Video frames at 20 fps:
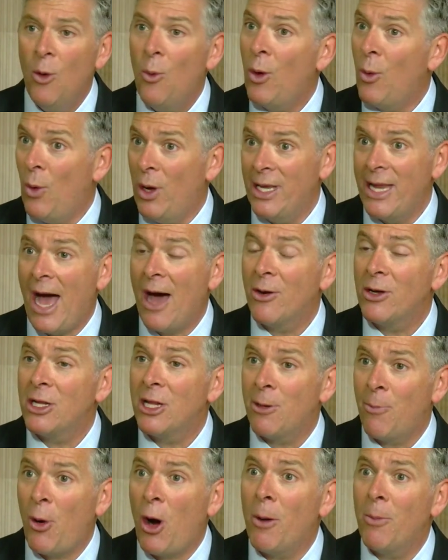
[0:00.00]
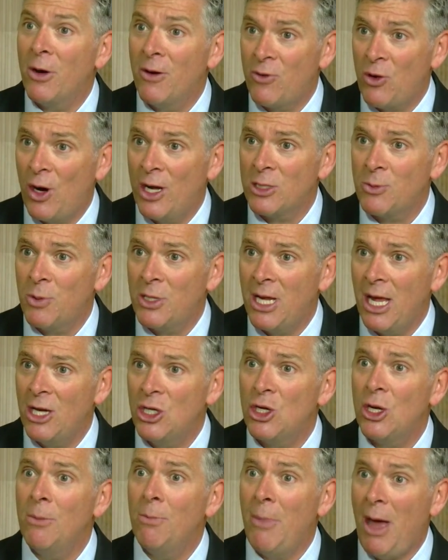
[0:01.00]
We went down to the Department of
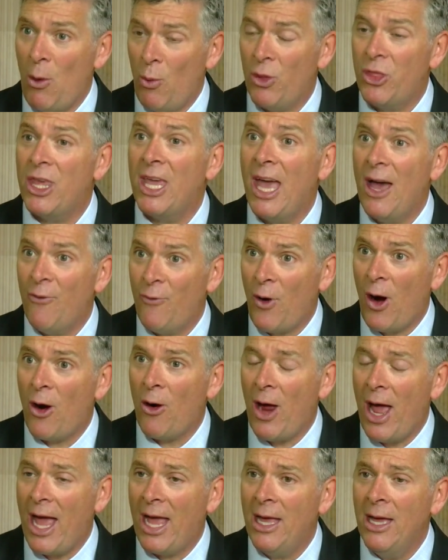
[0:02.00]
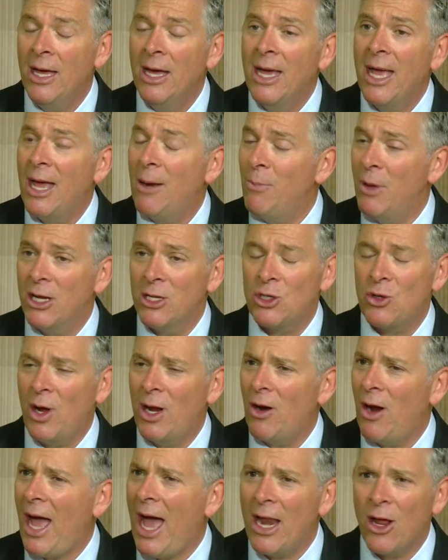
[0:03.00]
Transportation, met with the FRA
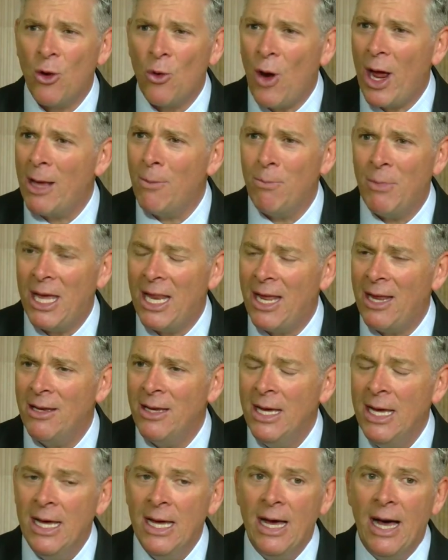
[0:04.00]
administrator, had a great meeting,